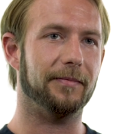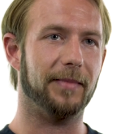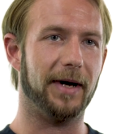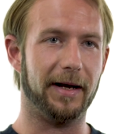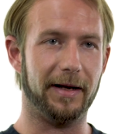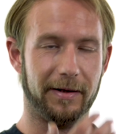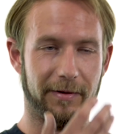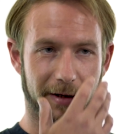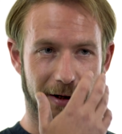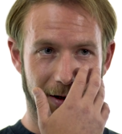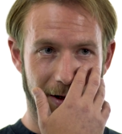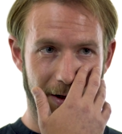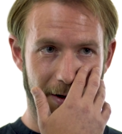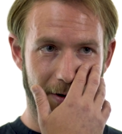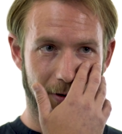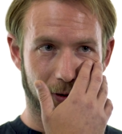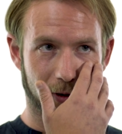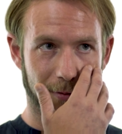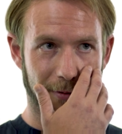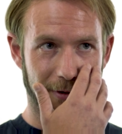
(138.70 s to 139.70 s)
My
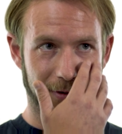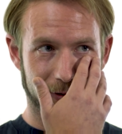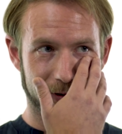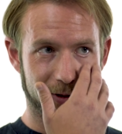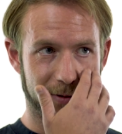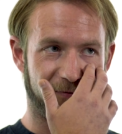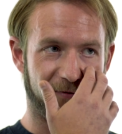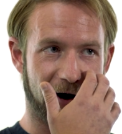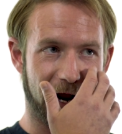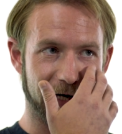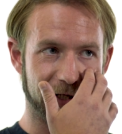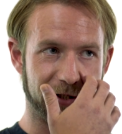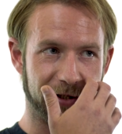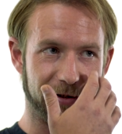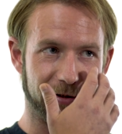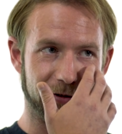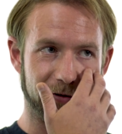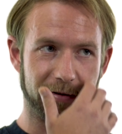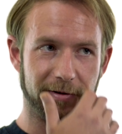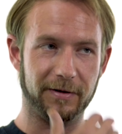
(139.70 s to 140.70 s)
uh, orbitals
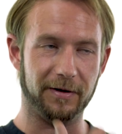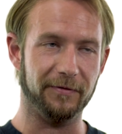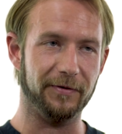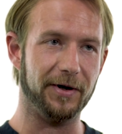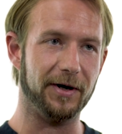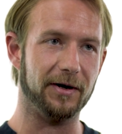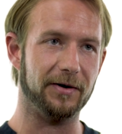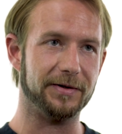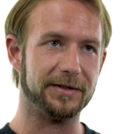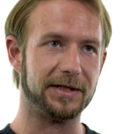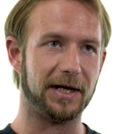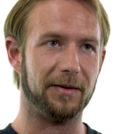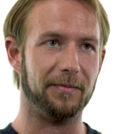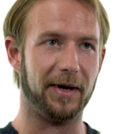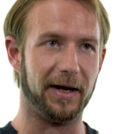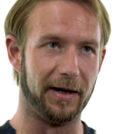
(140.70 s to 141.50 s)
fractured over here on the side.